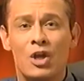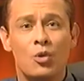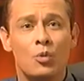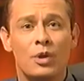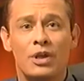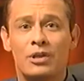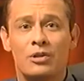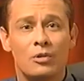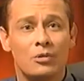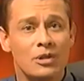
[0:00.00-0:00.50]

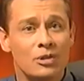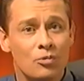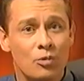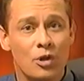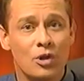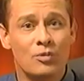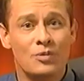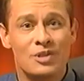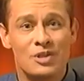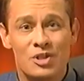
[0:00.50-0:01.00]
We can only
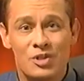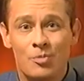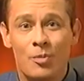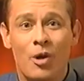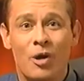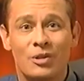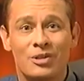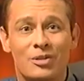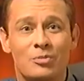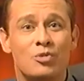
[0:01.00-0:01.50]
work with a
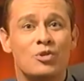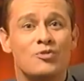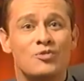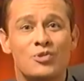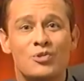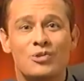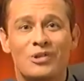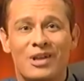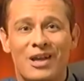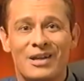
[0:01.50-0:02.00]
small number of
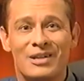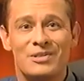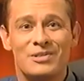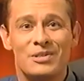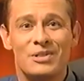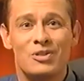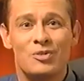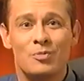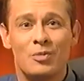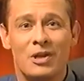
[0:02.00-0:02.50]
new clients
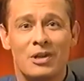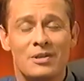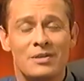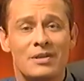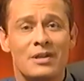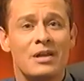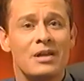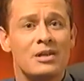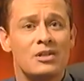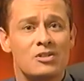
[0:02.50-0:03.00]
each month,